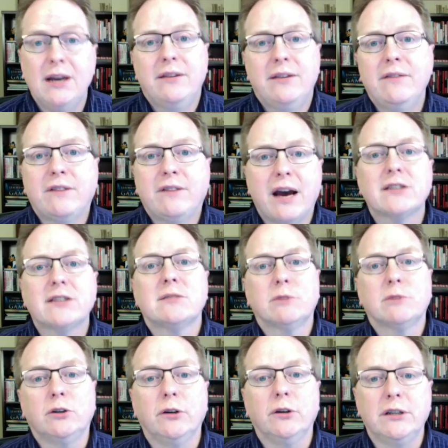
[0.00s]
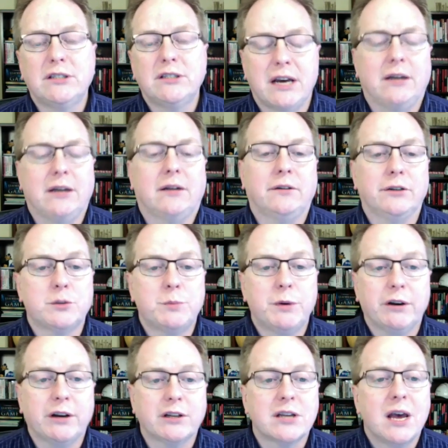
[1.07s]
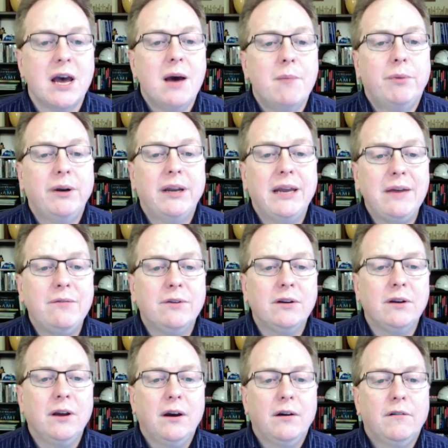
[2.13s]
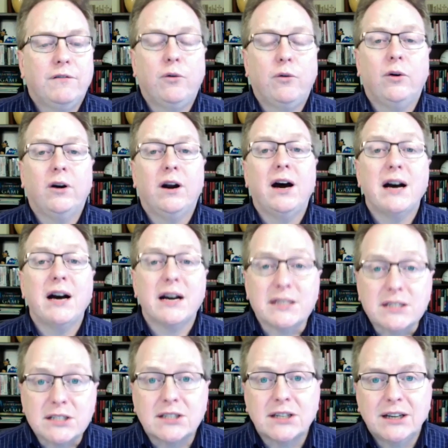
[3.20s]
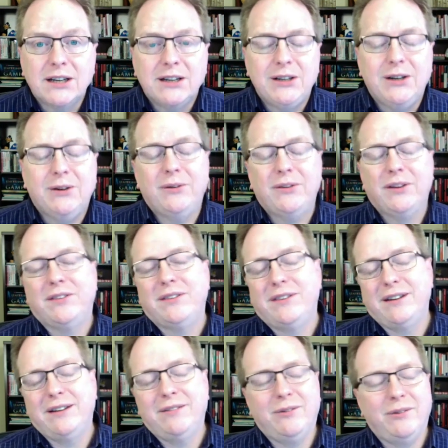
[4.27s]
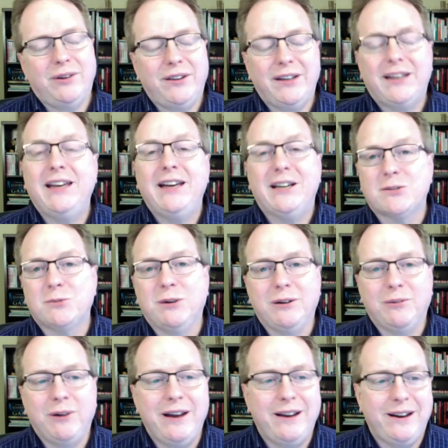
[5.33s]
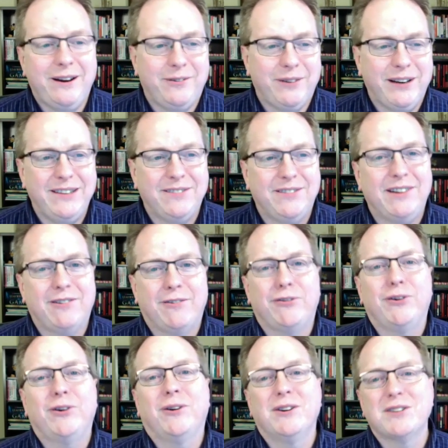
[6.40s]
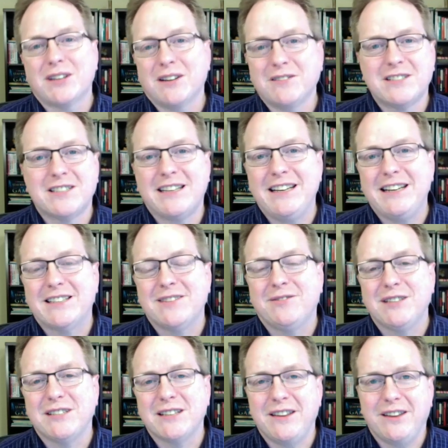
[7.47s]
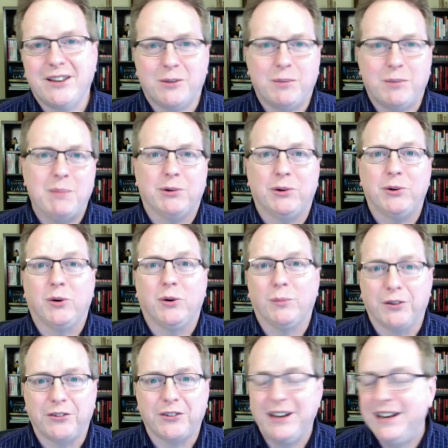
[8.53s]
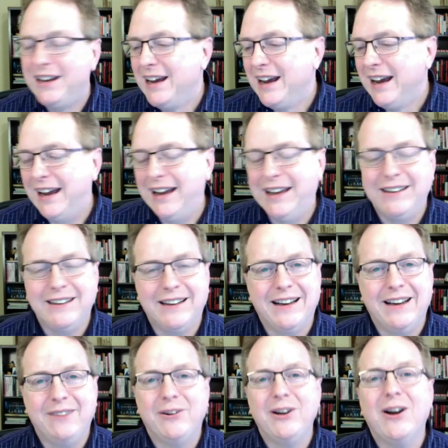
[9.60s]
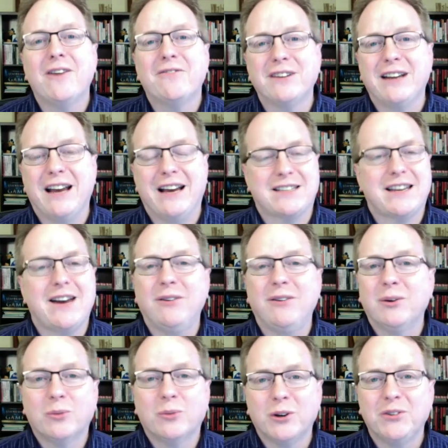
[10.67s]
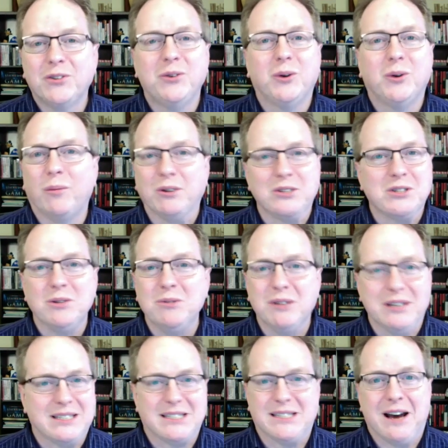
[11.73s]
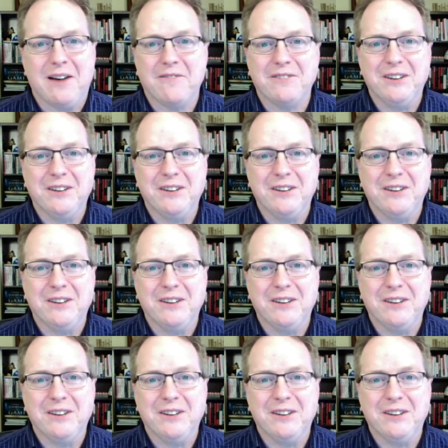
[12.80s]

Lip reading: They've got some good technical experience. But even for us, the geeks, we refer to ourselves as geeks, and we say the other people are normals, and we often ask, how in the world do normals do this stuff?